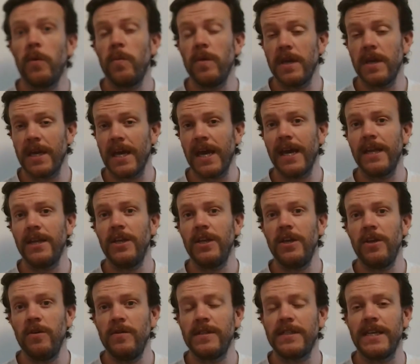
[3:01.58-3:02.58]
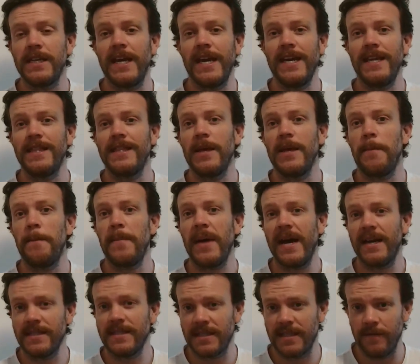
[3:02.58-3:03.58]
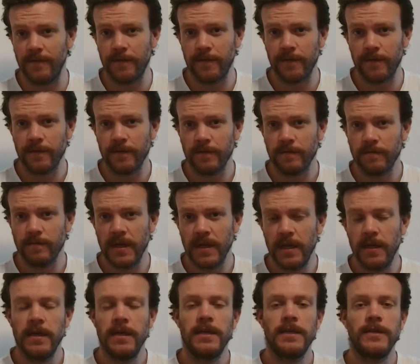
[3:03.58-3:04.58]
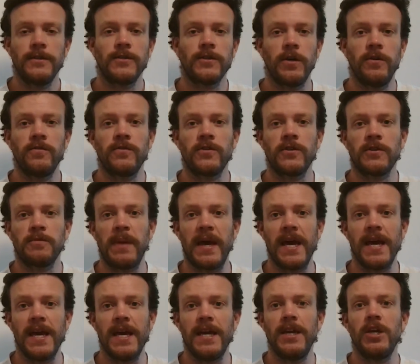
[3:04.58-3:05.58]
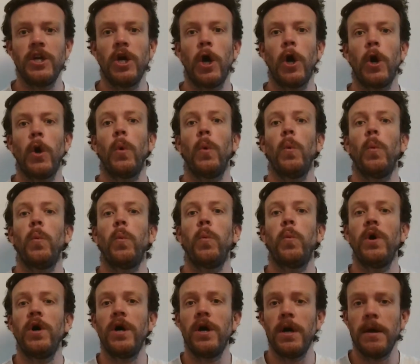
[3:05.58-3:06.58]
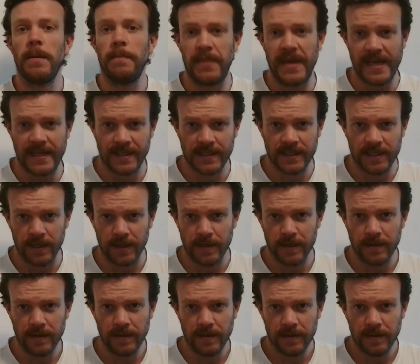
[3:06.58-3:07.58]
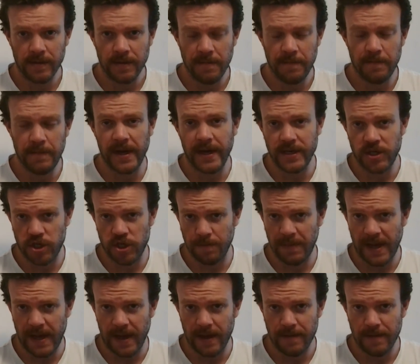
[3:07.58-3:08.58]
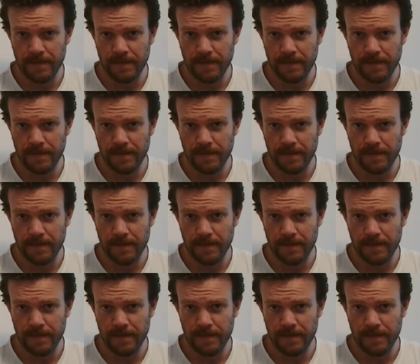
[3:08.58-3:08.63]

we can use it in the passive. So Spain were beaten by Japan.